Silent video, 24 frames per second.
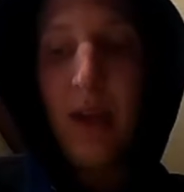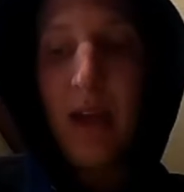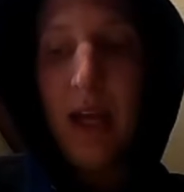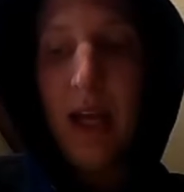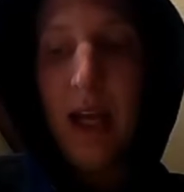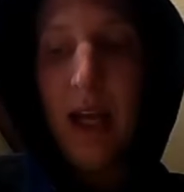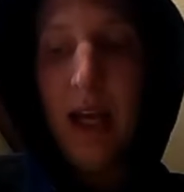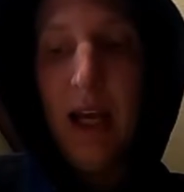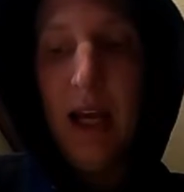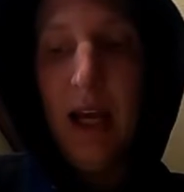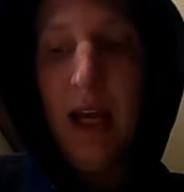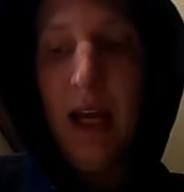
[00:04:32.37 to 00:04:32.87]

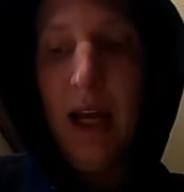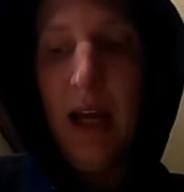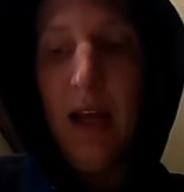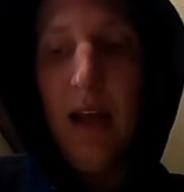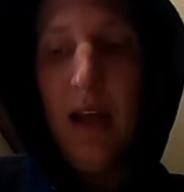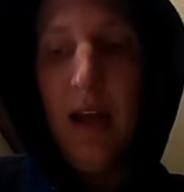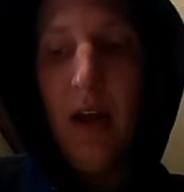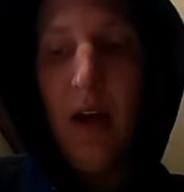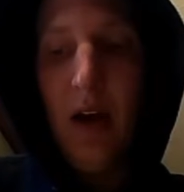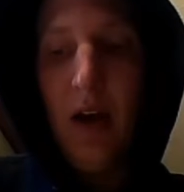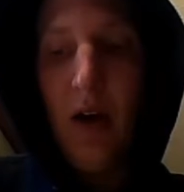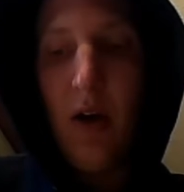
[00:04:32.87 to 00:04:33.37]

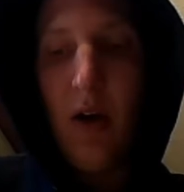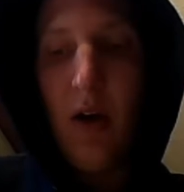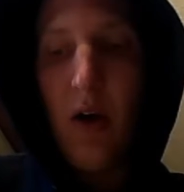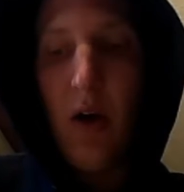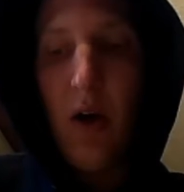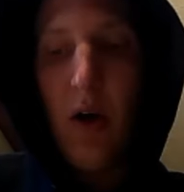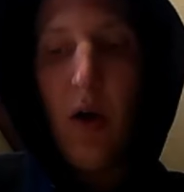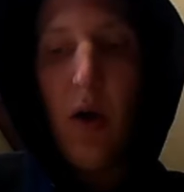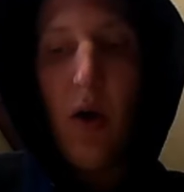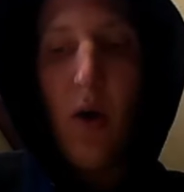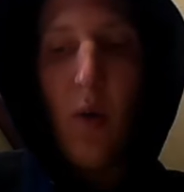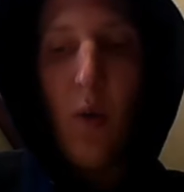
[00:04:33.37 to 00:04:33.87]
in
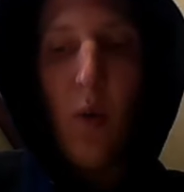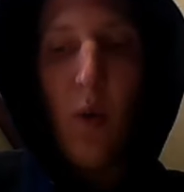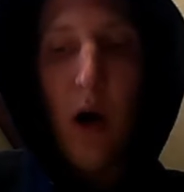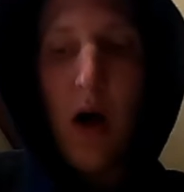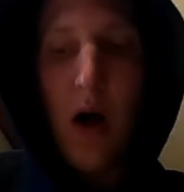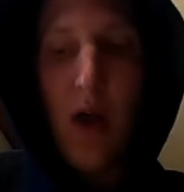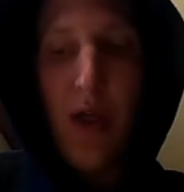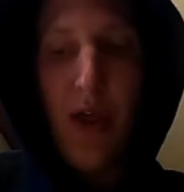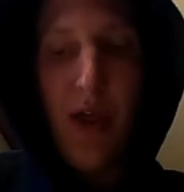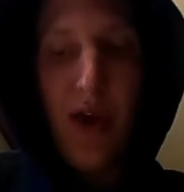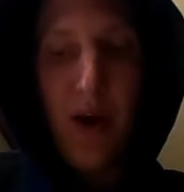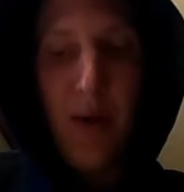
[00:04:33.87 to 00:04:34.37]

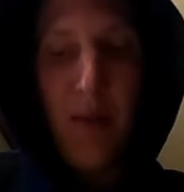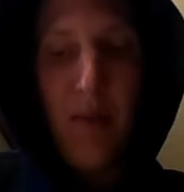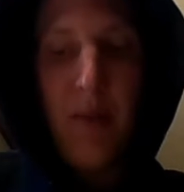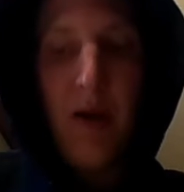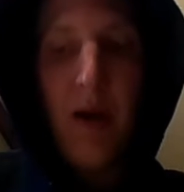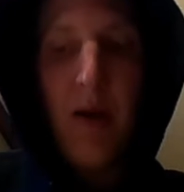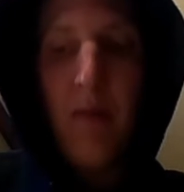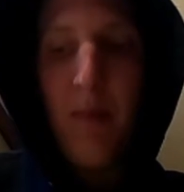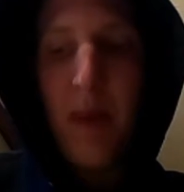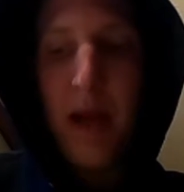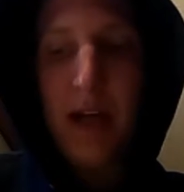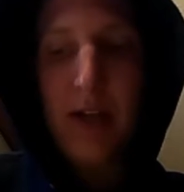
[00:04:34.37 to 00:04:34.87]
Waltham,
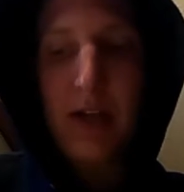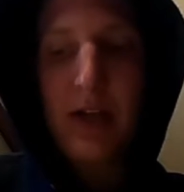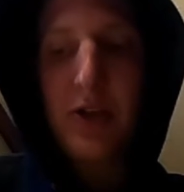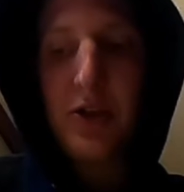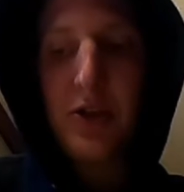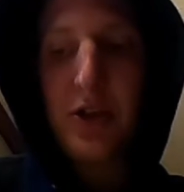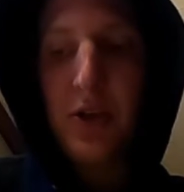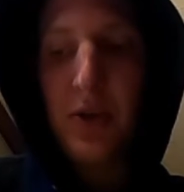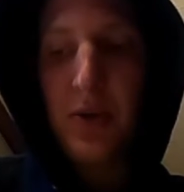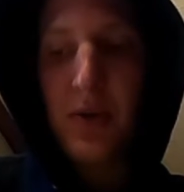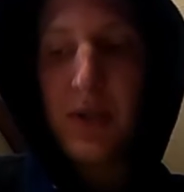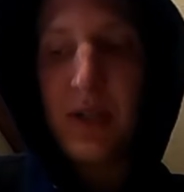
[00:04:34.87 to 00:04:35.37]

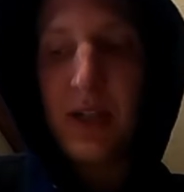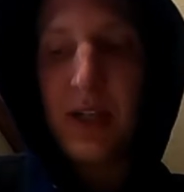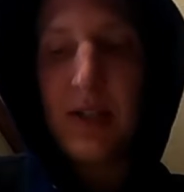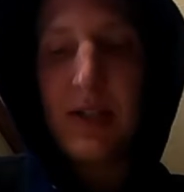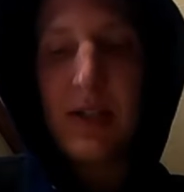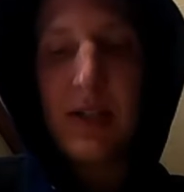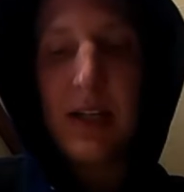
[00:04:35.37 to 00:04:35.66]
Massachusetts.